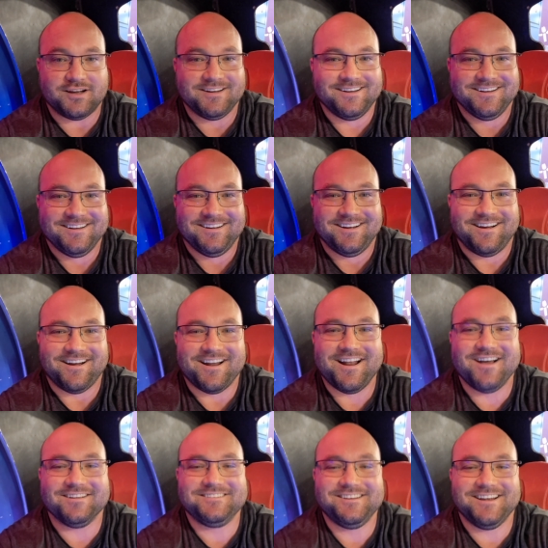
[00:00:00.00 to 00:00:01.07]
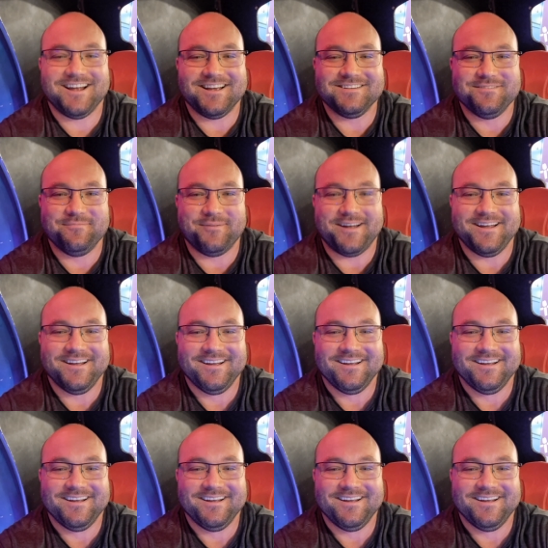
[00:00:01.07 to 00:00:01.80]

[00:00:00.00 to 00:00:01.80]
All right, I'll see you guys. Bye.